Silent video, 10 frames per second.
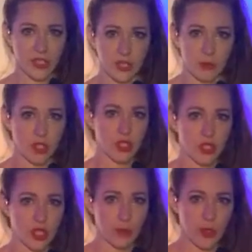Egyptian
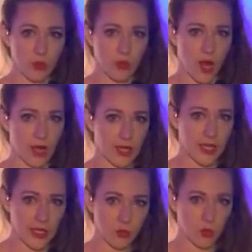shimmy
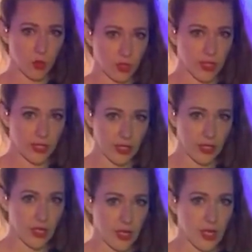rocking and rolling.
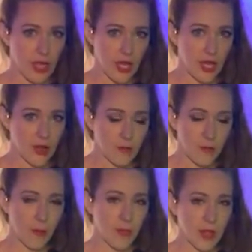
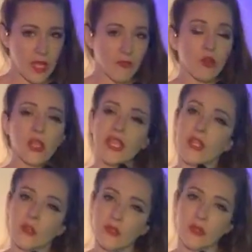If your
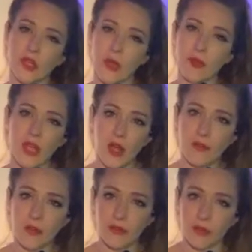heels are coming
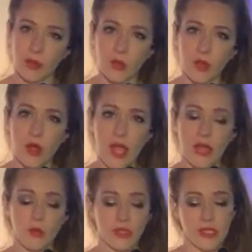off the floor,
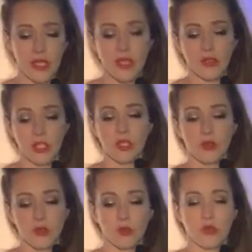I would tell
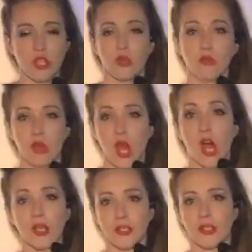you to
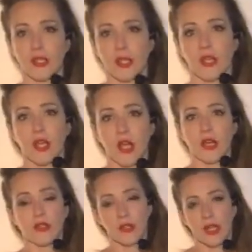not,
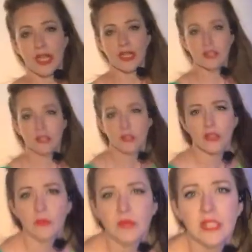under any
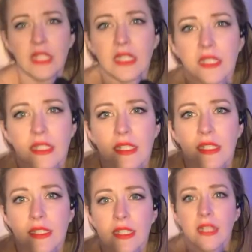
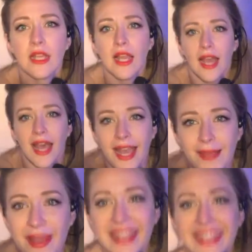circumstances. Hi,
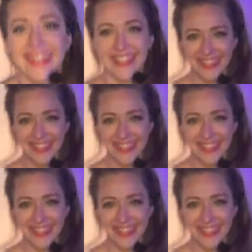Maki.